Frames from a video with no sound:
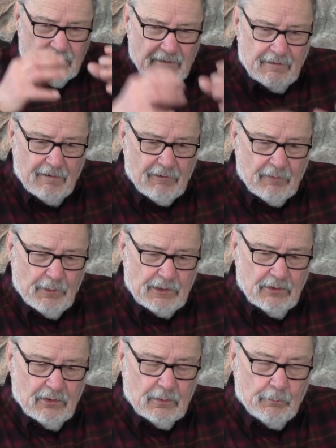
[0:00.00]
have never been
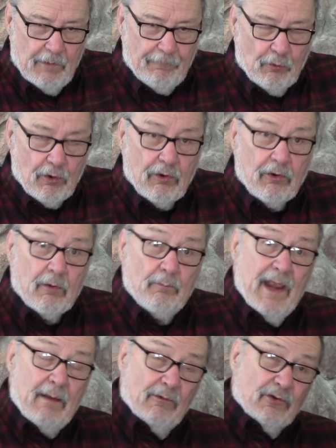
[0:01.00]
used before, or
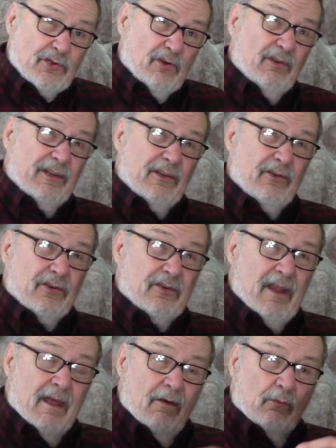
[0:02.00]
maybe it was only used
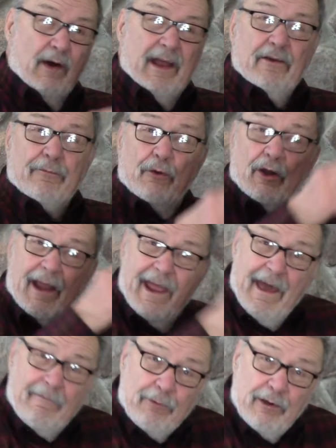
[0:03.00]
once for
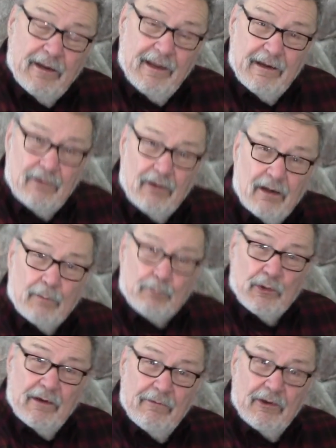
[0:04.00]
half a day during the
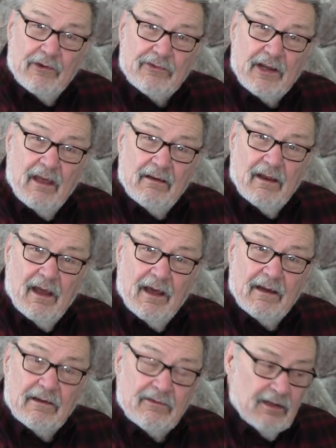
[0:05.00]
previous
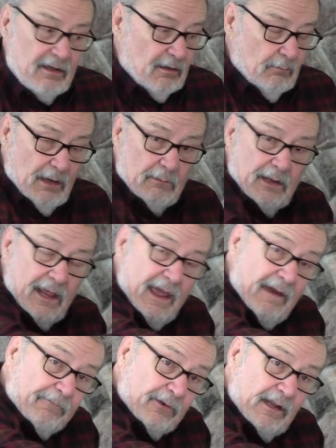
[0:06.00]
hunting season, maybe
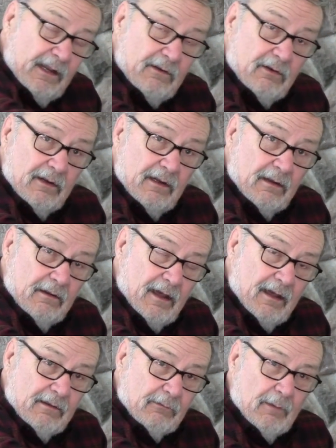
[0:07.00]
half a day during the
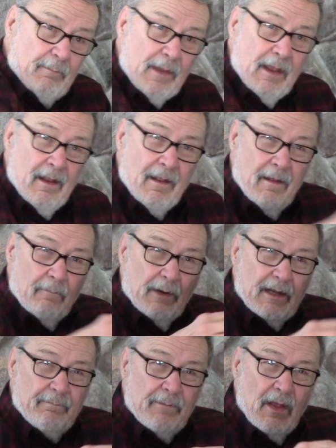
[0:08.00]
other one.
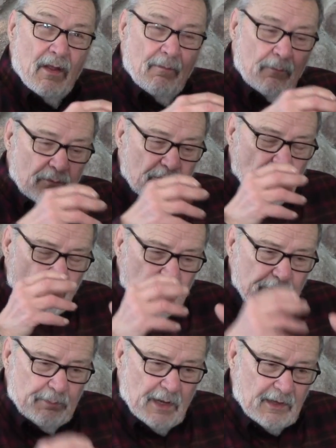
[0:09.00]
But those
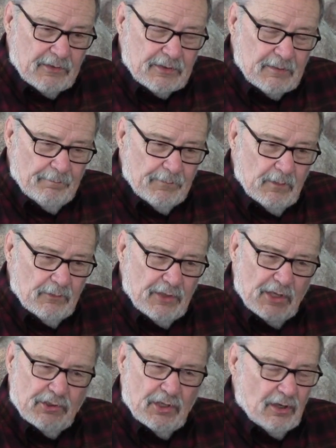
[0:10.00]
bucks,
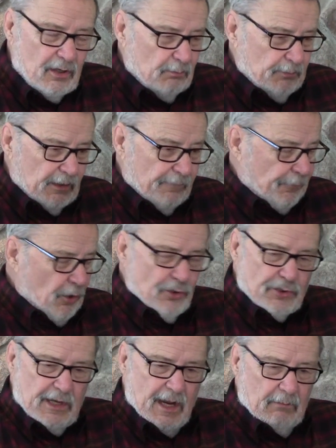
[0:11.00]
this year will be the
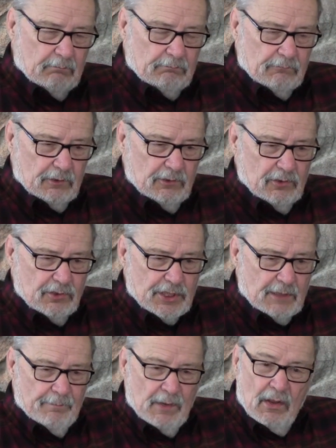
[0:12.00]
first time we use
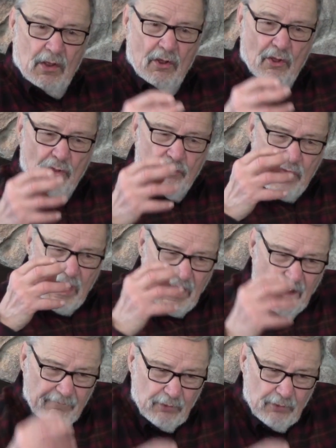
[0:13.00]
it. They have